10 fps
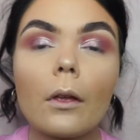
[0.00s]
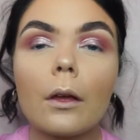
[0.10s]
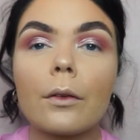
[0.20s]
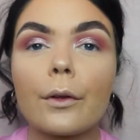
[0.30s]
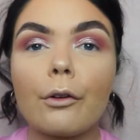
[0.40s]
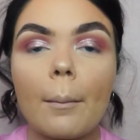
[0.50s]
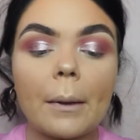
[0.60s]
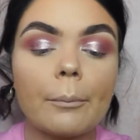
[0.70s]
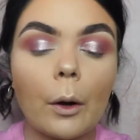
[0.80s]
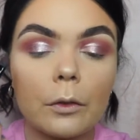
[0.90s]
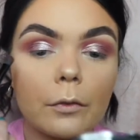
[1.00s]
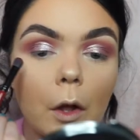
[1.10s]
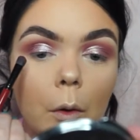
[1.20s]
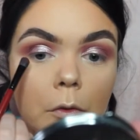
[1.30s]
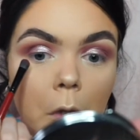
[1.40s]
So grabbing both of
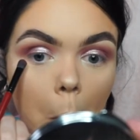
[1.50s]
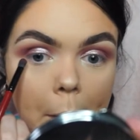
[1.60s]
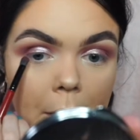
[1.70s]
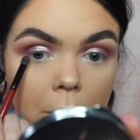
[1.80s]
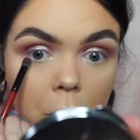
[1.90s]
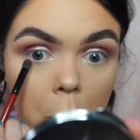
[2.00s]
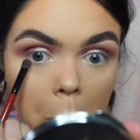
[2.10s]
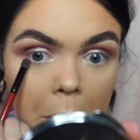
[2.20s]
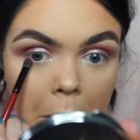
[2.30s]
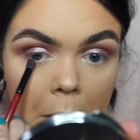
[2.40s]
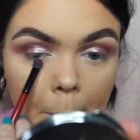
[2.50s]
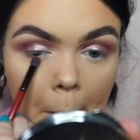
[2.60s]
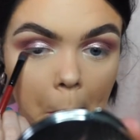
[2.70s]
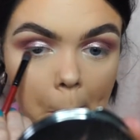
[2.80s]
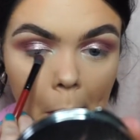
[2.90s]
those, going into the
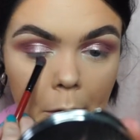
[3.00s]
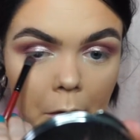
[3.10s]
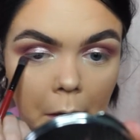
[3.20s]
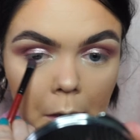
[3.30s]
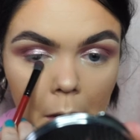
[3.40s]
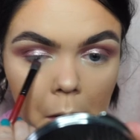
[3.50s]
bottom lash line